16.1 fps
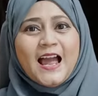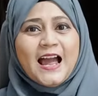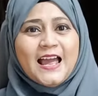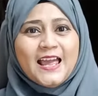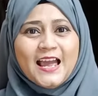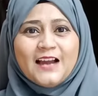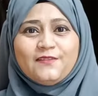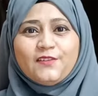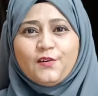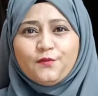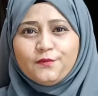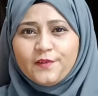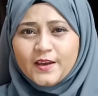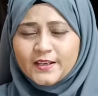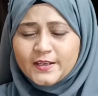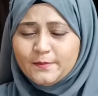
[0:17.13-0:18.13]
I have a
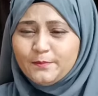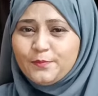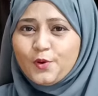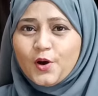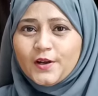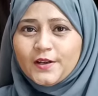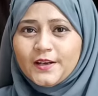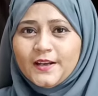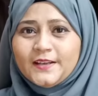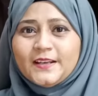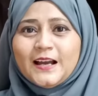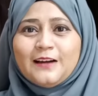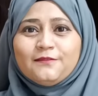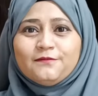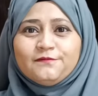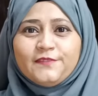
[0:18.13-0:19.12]
very important,
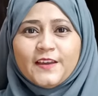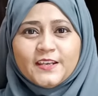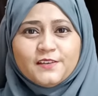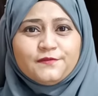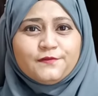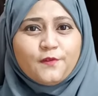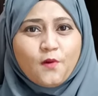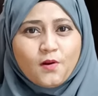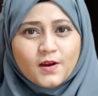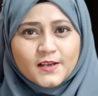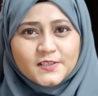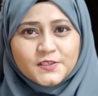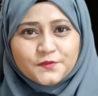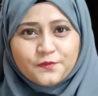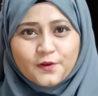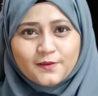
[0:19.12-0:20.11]
a very
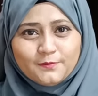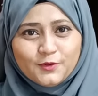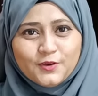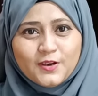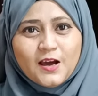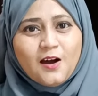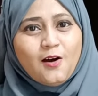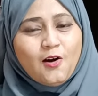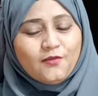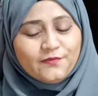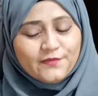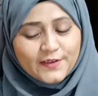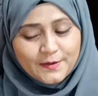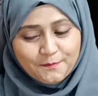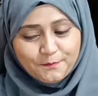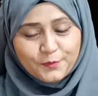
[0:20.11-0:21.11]
focused formula of
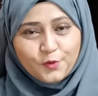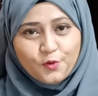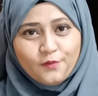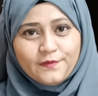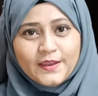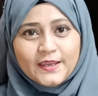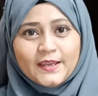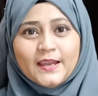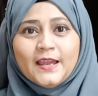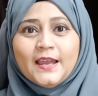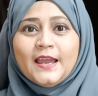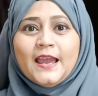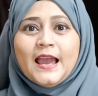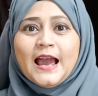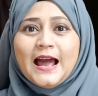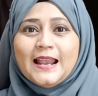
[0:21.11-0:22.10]
improving
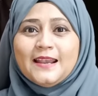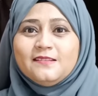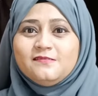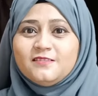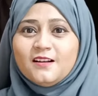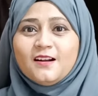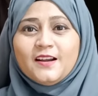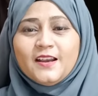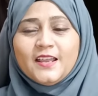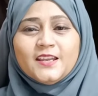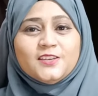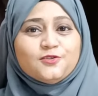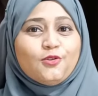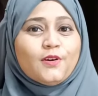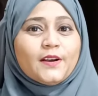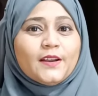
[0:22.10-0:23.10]
and learning
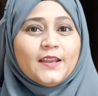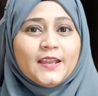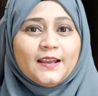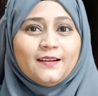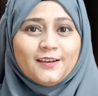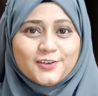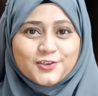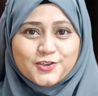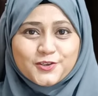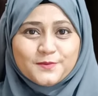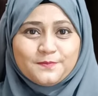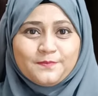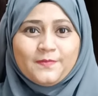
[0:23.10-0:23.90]
your English.